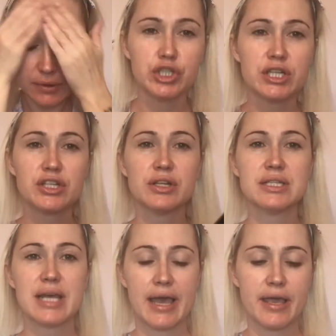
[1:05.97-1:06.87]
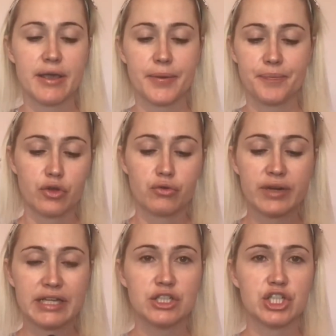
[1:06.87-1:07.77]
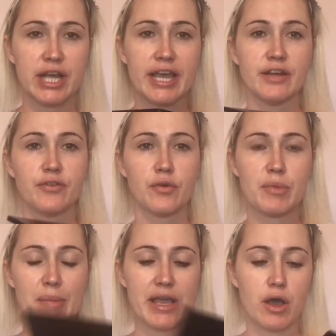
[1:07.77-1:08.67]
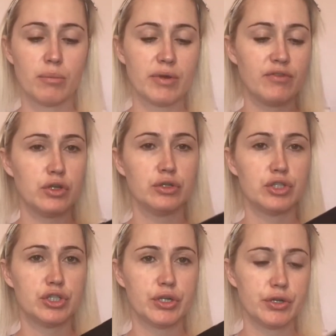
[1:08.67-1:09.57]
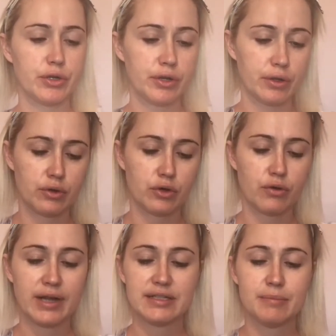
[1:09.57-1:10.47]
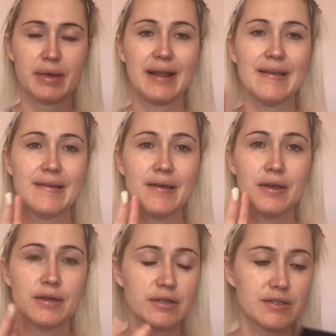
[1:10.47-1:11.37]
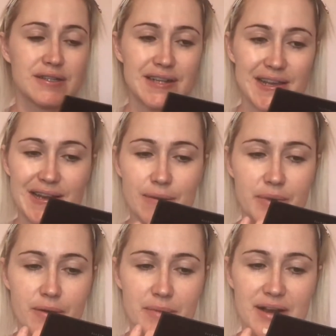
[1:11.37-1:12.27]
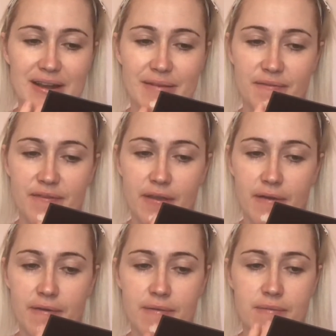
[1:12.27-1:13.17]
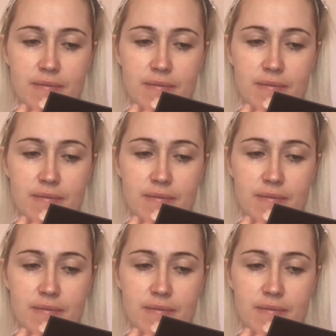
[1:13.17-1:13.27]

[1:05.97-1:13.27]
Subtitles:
Just going to take the green shade from the Makeup Revolution correcting palette. I'm just going to take a little bit on my clean finger.